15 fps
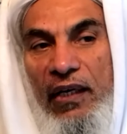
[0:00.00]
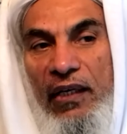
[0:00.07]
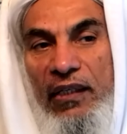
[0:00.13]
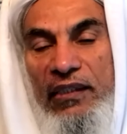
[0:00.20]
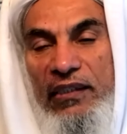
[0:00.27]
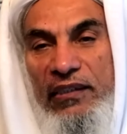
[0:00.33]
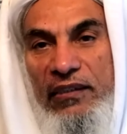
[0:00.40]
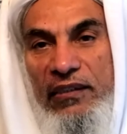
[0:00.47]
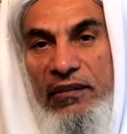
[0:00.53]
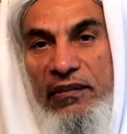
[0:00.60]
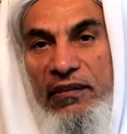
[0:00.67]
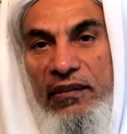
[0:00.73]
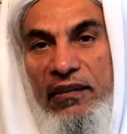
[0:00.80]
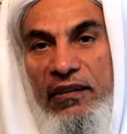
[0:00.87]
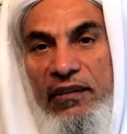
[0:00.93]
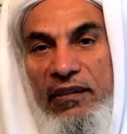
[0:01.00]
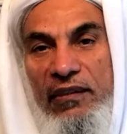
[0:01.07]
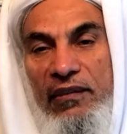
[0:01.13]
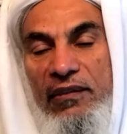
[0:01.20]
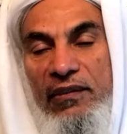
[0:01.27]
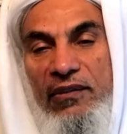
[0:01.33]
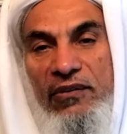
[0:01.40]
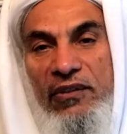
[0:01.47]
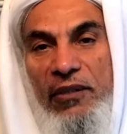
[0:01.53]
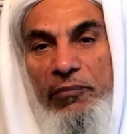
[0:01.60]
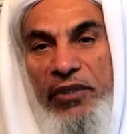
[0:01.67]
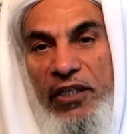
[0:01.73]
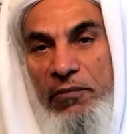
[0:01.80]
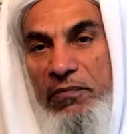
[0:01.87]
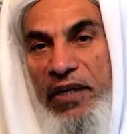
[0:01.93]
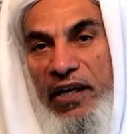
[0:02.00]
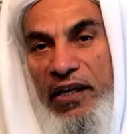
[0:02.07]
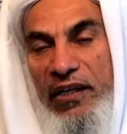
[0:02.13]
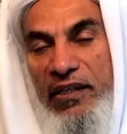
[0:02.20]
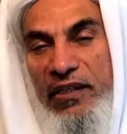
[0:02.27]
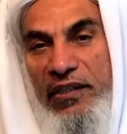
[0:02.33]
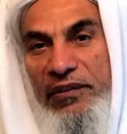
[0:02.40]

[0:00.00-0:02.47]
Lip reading: is through the Big Bang.